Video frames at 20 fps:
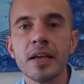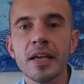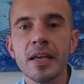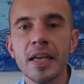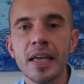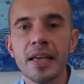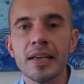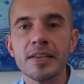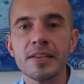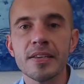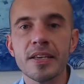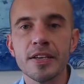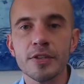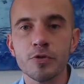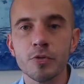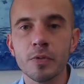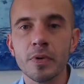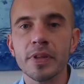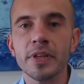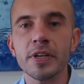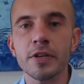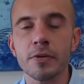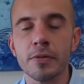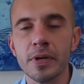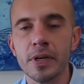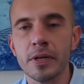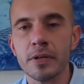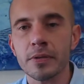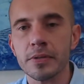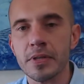is really
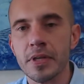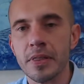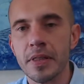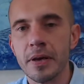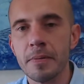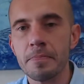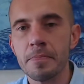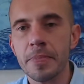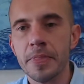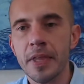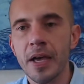critical to them.